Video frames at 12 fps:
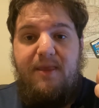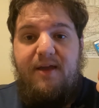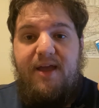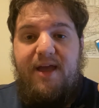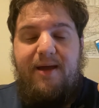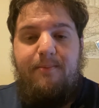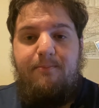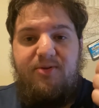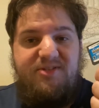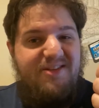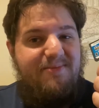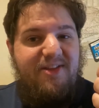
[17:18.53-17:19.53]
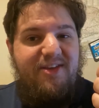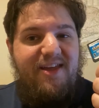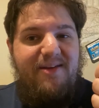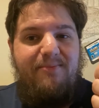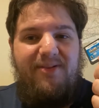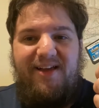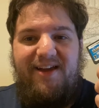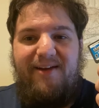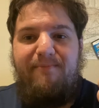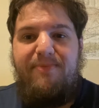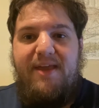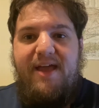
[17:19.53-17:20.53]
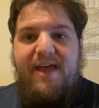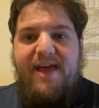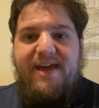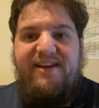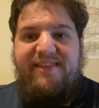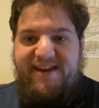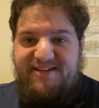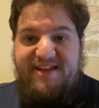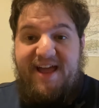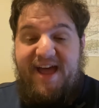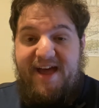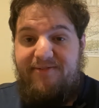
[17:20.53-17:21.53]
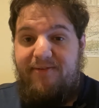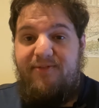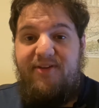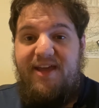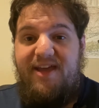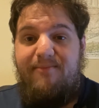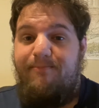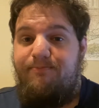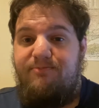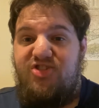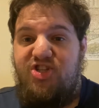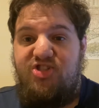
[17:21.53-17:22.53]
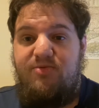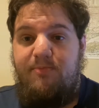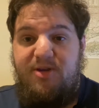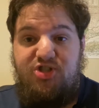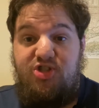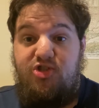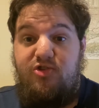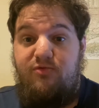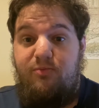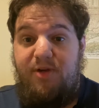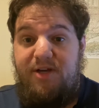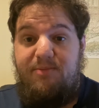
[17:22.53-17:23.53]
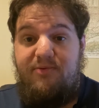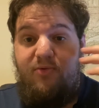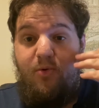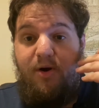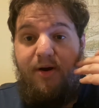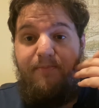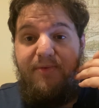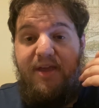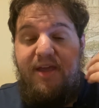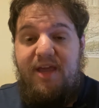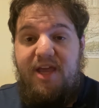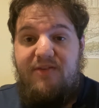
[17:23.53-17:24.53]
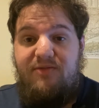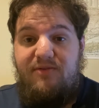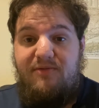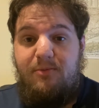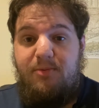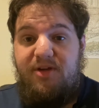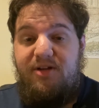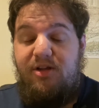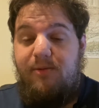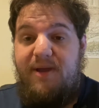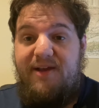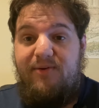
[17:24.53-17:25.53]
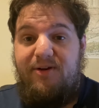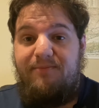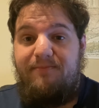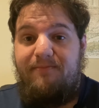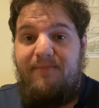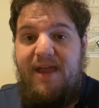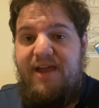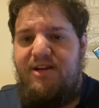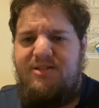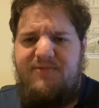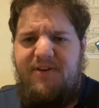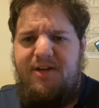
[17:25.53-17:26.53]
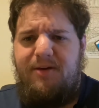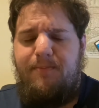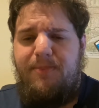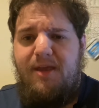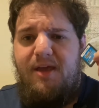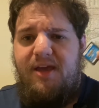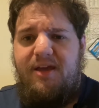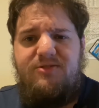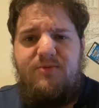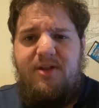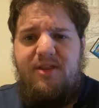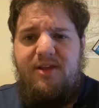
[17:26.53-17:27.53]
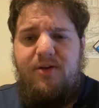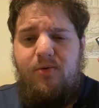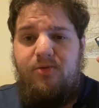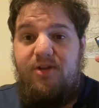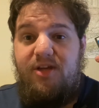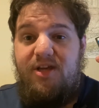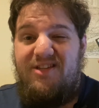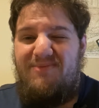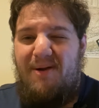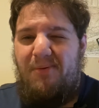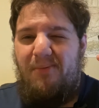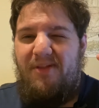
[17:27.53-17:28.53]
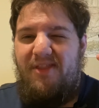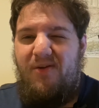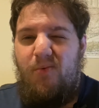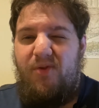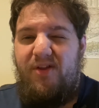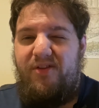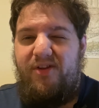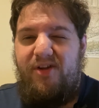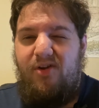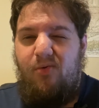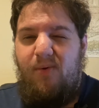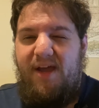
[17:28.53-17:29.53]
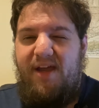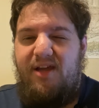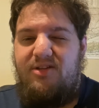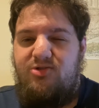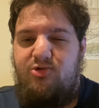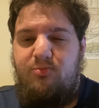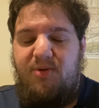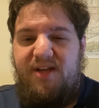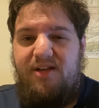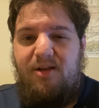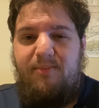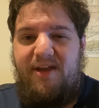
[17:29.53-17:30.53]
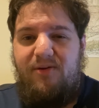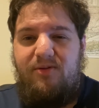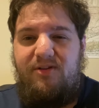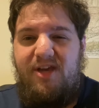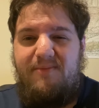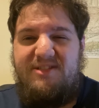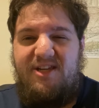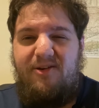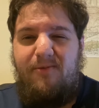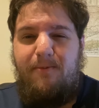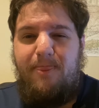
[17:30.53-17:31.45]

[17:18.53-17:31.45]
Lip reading: and puts them on the gameplay. And that is half of the game, just missions you've played before if you've ever played Club Penguin. And it's fun. It's probably the only legal way to play Club Penguin games now,